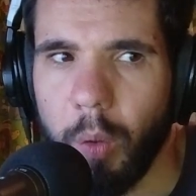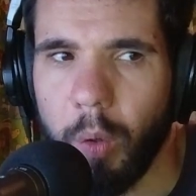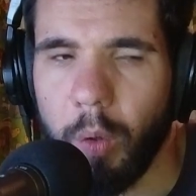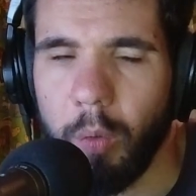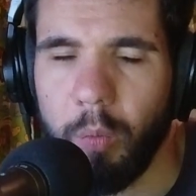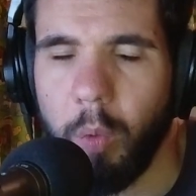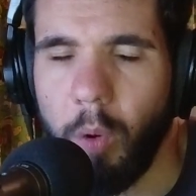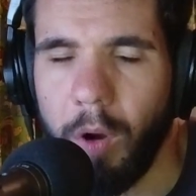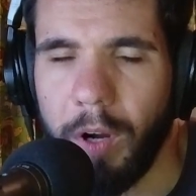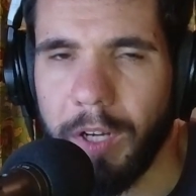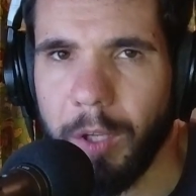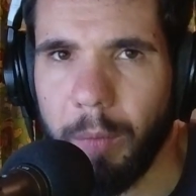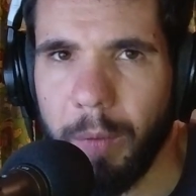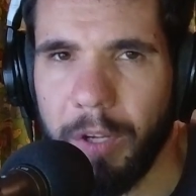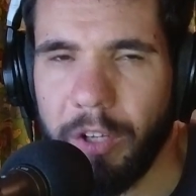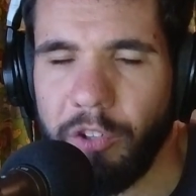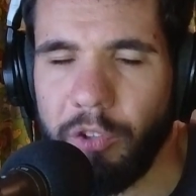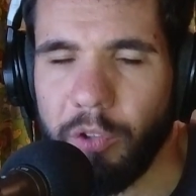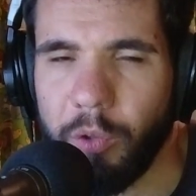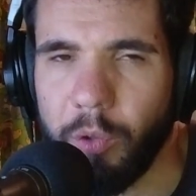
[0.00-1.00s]
why do you wear
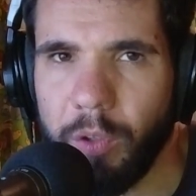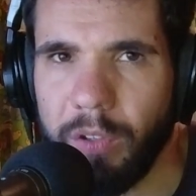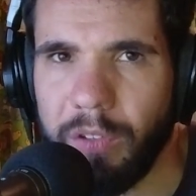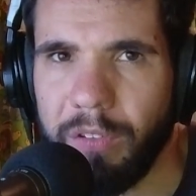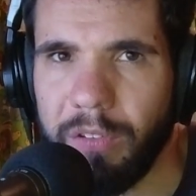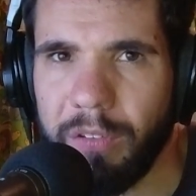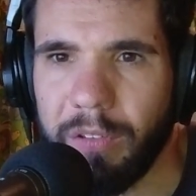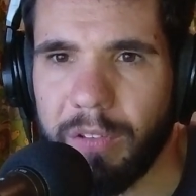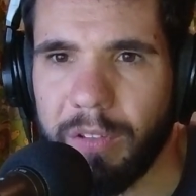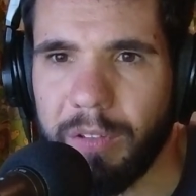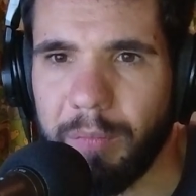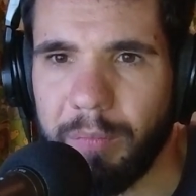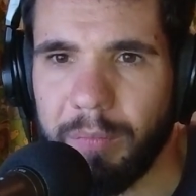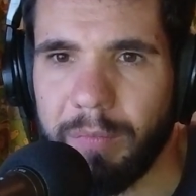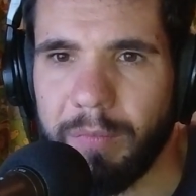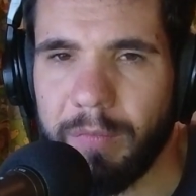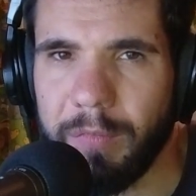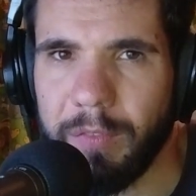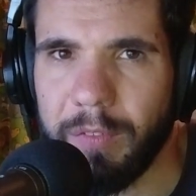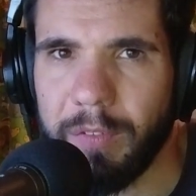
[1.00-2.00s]
shorts?
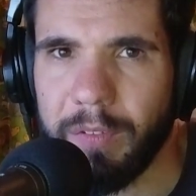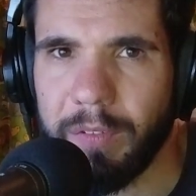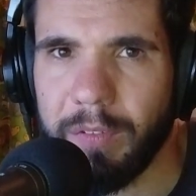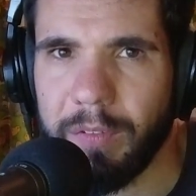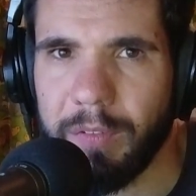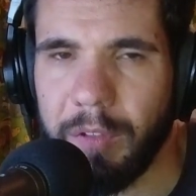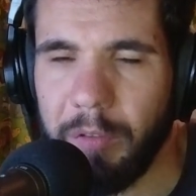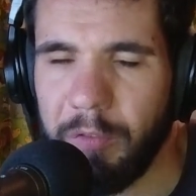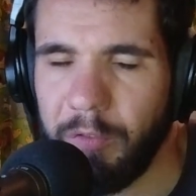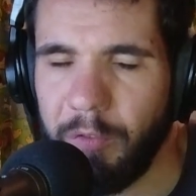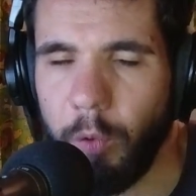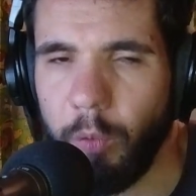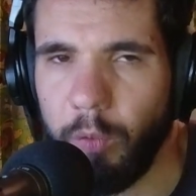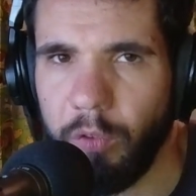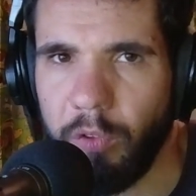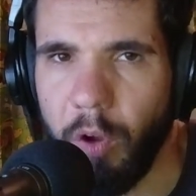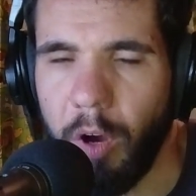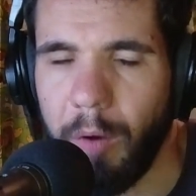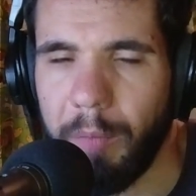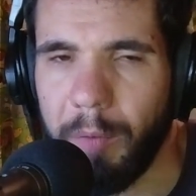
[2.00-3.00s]
Full
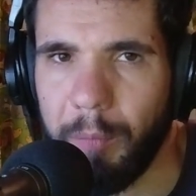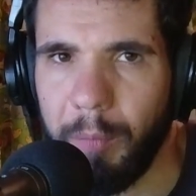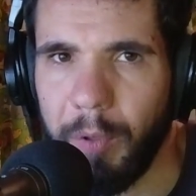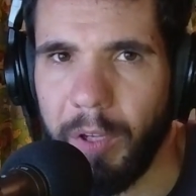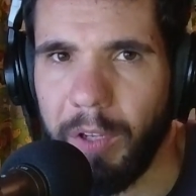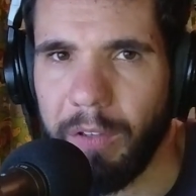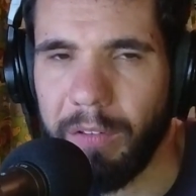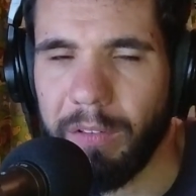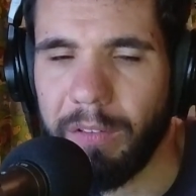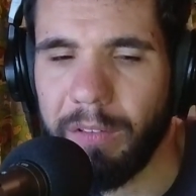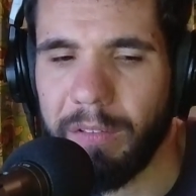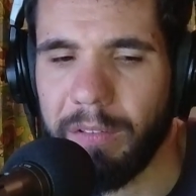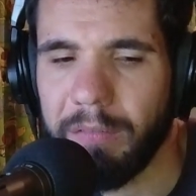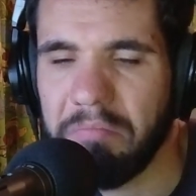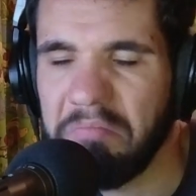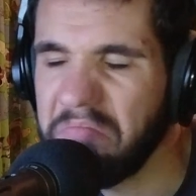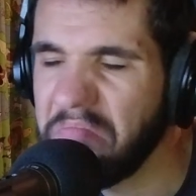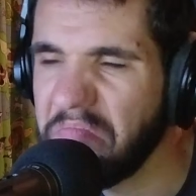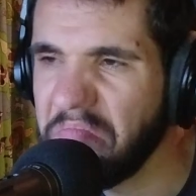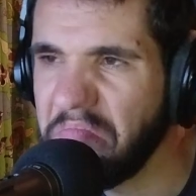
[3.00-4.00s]
stop. Because
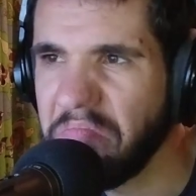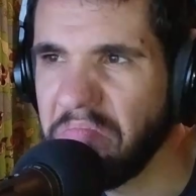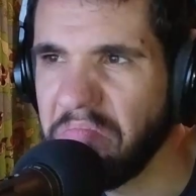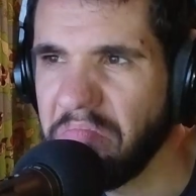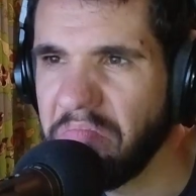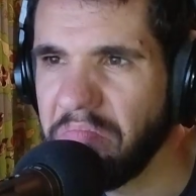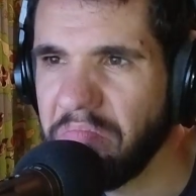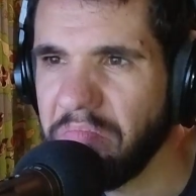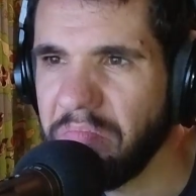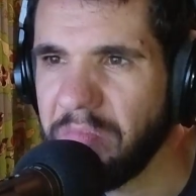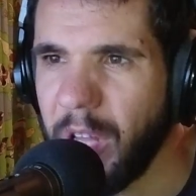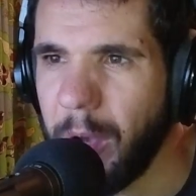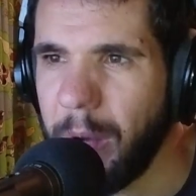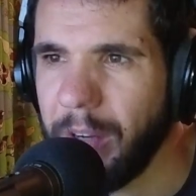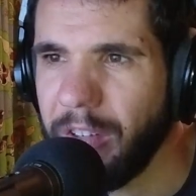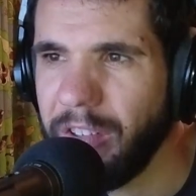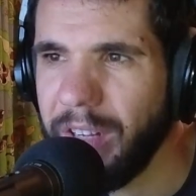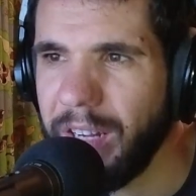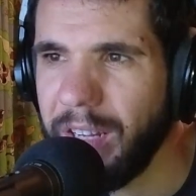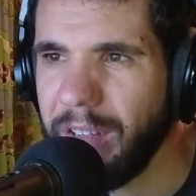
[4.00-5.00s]

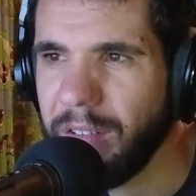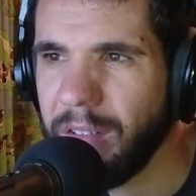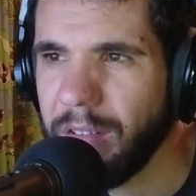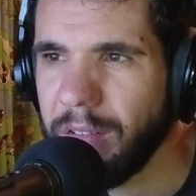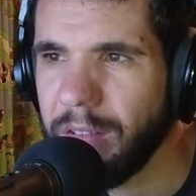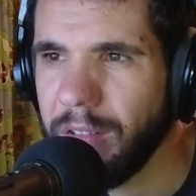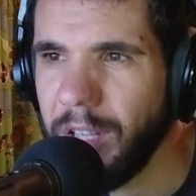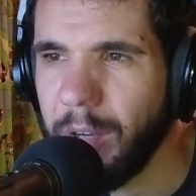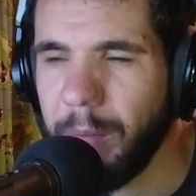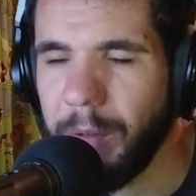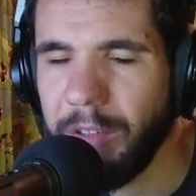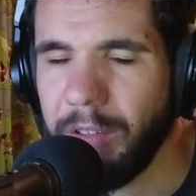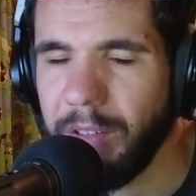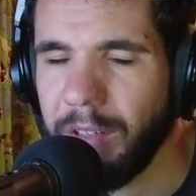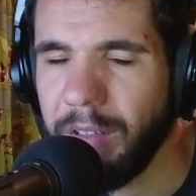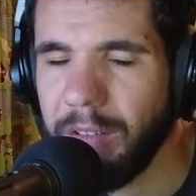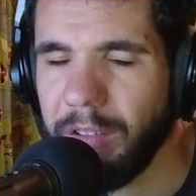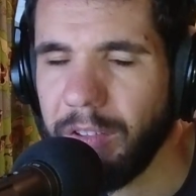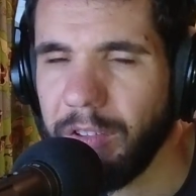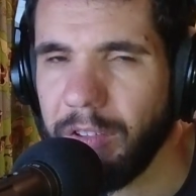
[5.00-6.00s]
OH&S
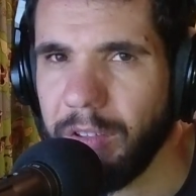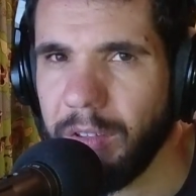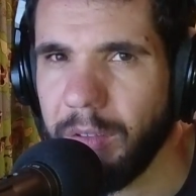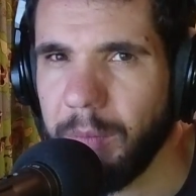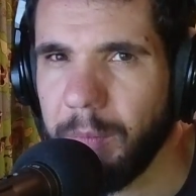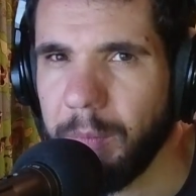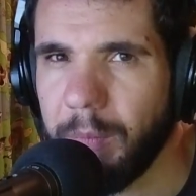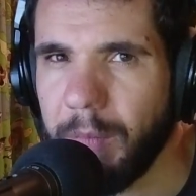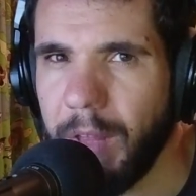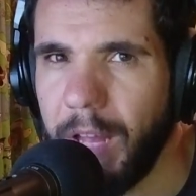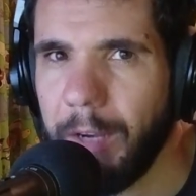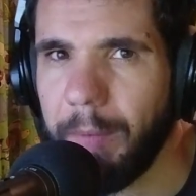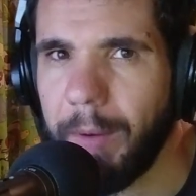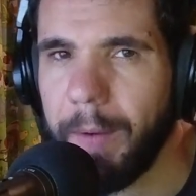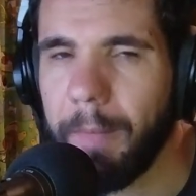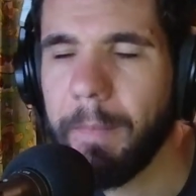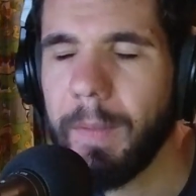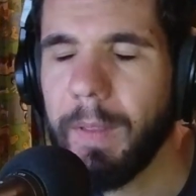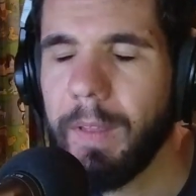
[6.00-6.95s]
issue. Anyway,